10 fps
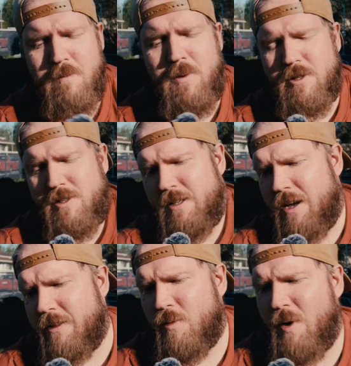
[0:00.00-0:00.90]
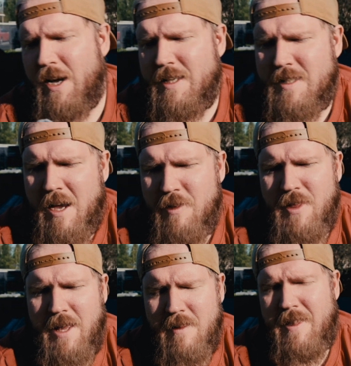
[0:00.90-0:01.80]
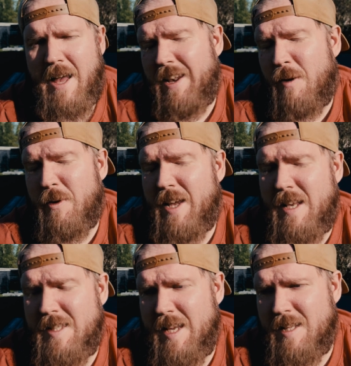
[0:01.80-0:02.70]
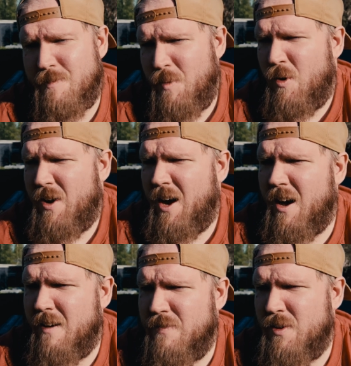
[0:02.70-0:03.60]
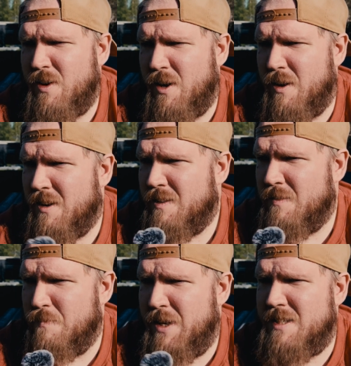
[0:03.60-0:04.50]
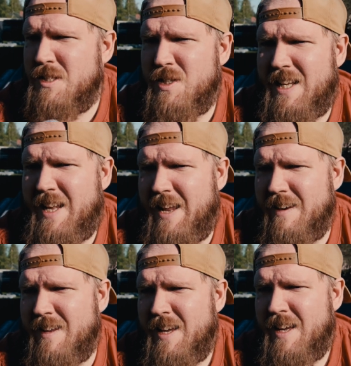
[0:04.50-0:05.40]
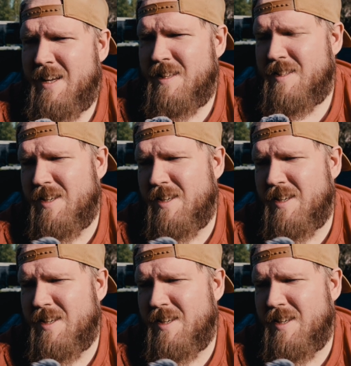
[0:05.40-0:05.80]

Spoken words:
but otherwise I think that nowadays it's more of a means to an end to